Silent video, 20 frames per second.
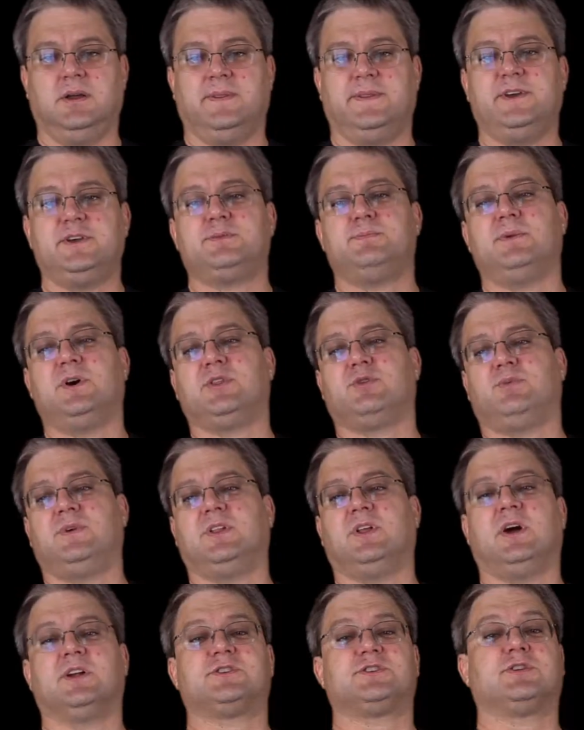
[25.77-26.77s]
This month we
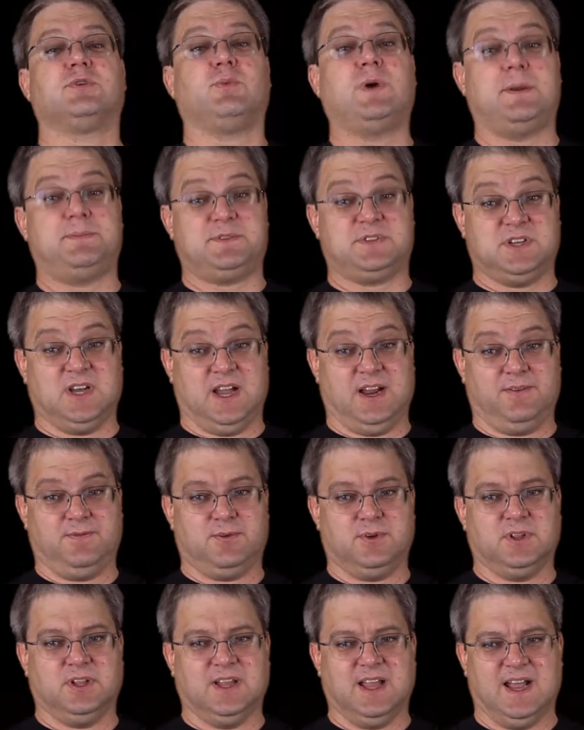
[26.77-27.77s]
launched the website
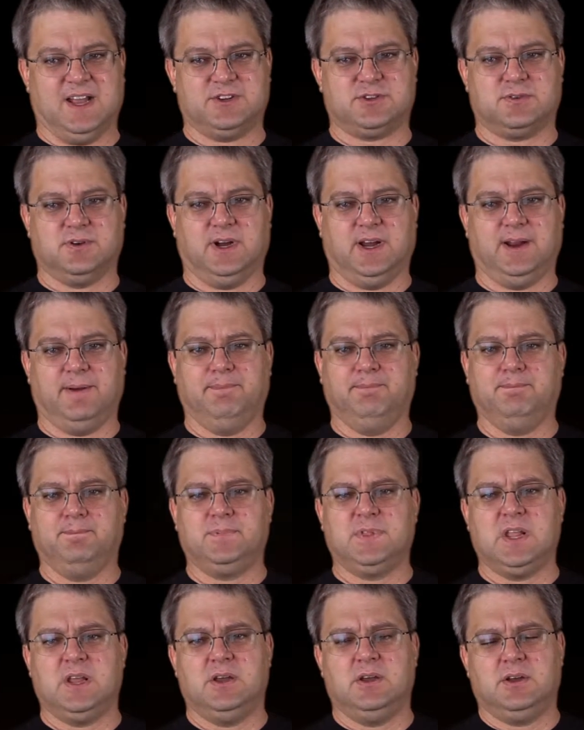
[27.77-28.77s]
for The Last Rite.
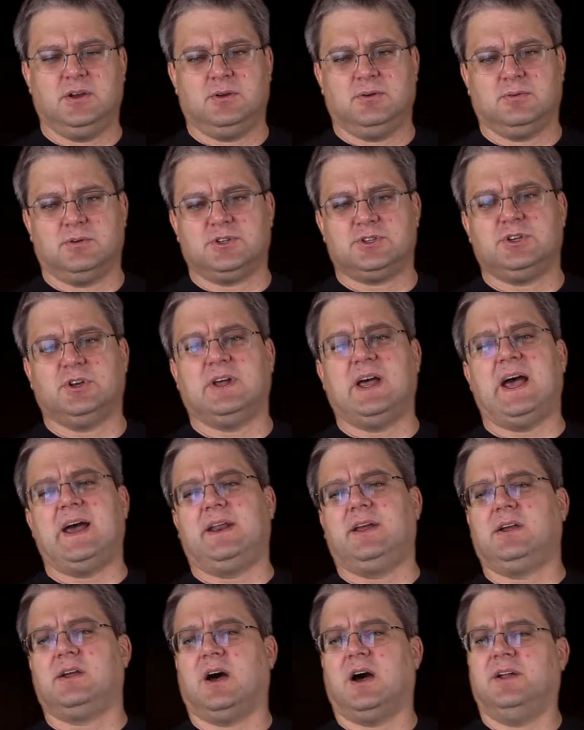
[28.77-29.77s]
We're still
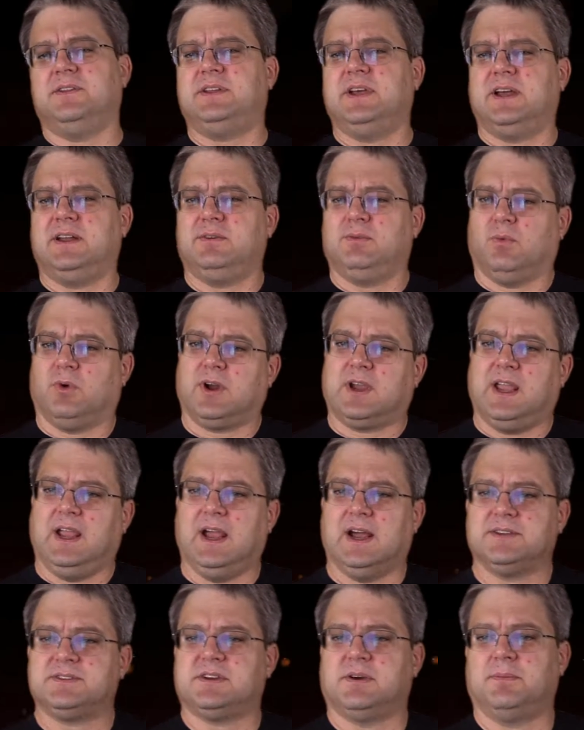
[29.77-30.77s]
adding content and working
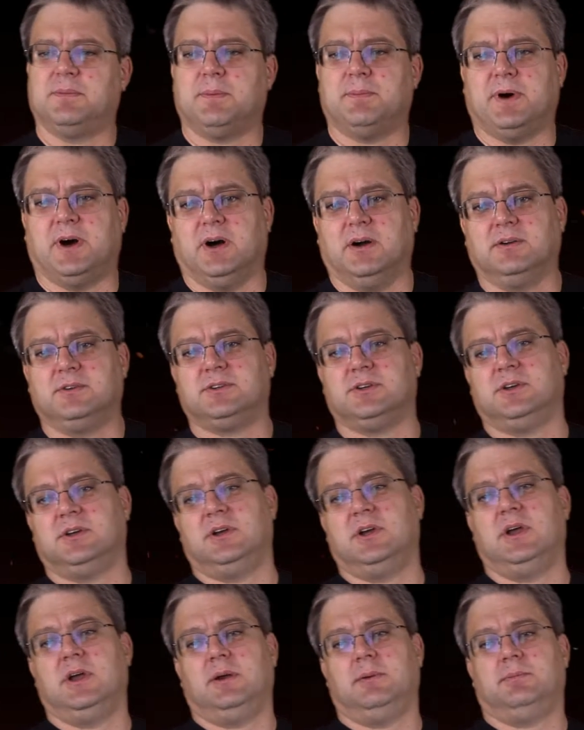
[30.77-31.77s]
out some of the bugs,
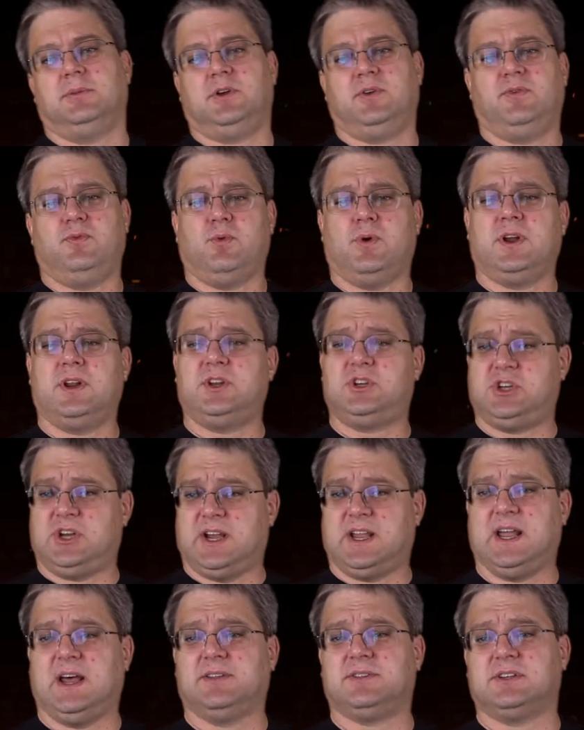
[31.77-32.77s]
but if you want to
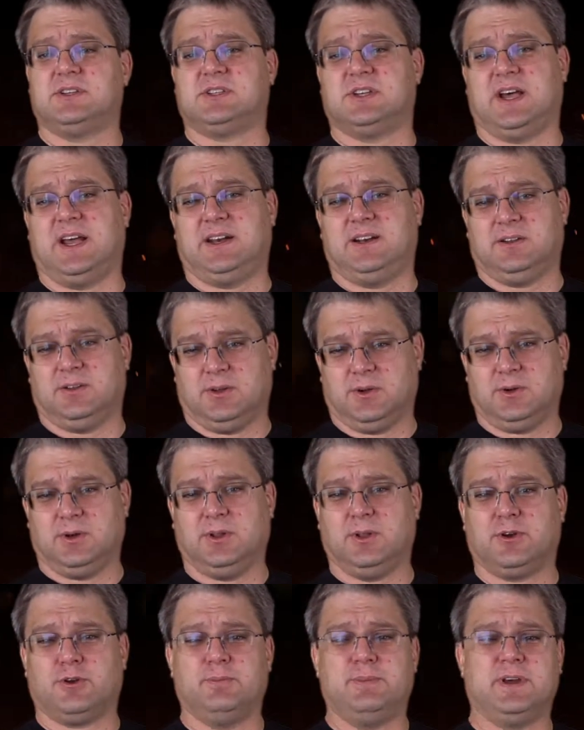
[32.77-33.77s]
check out the site and learn a
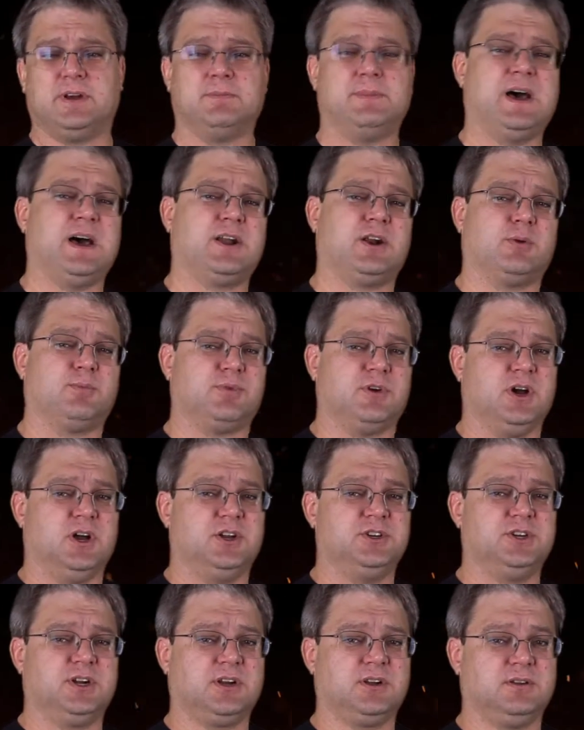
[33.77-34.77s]
little bit about our
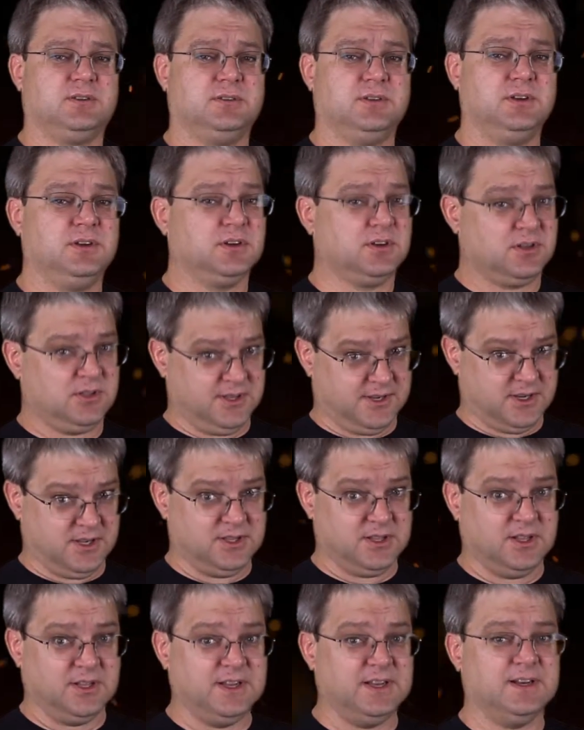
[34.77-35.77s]
project, click on
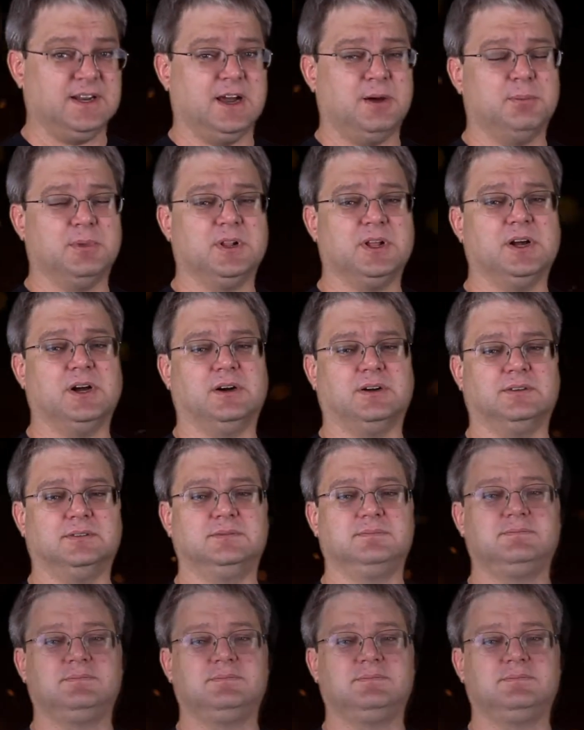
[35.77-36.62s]
the link down below.